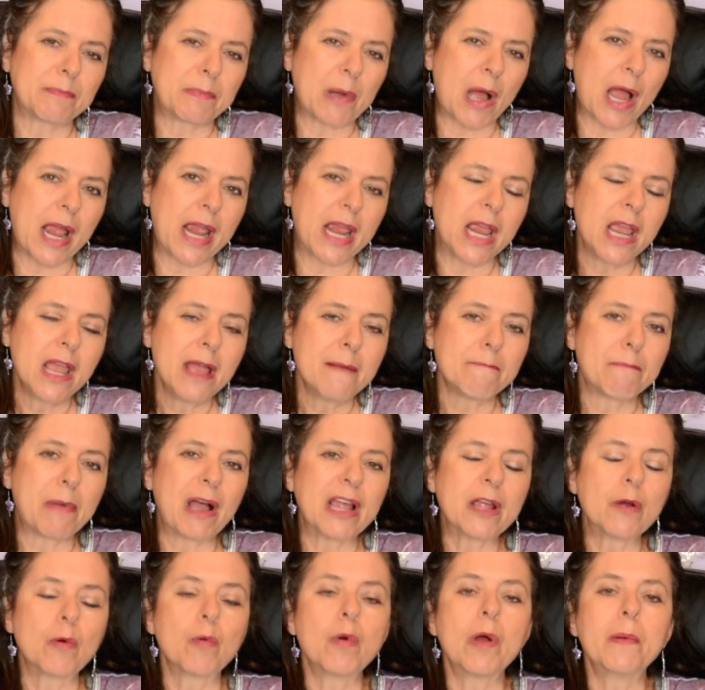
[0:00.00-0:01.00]
by
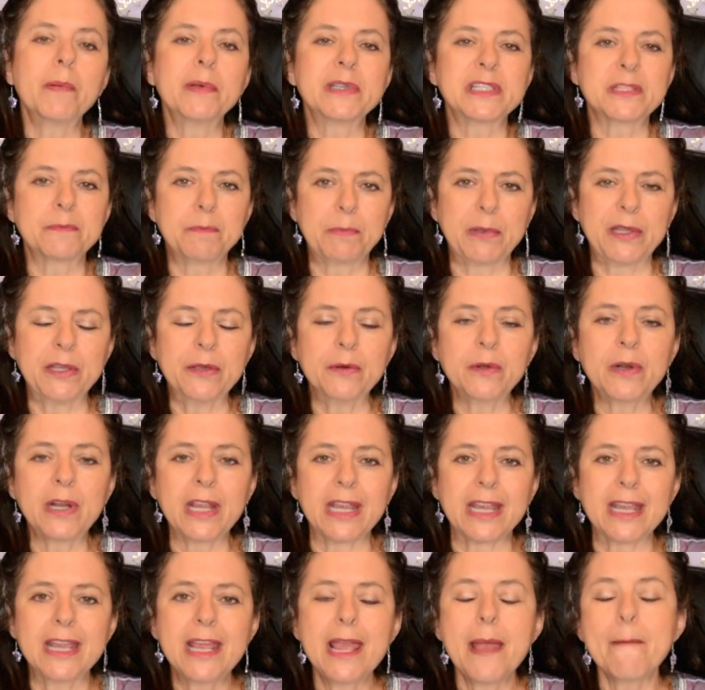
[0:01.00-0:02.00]
a woman's
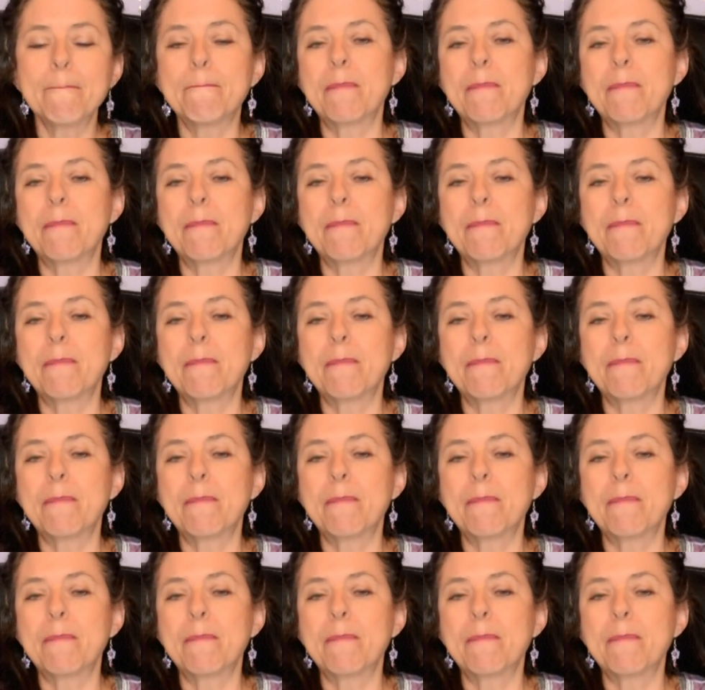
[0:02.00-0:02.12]
beauty,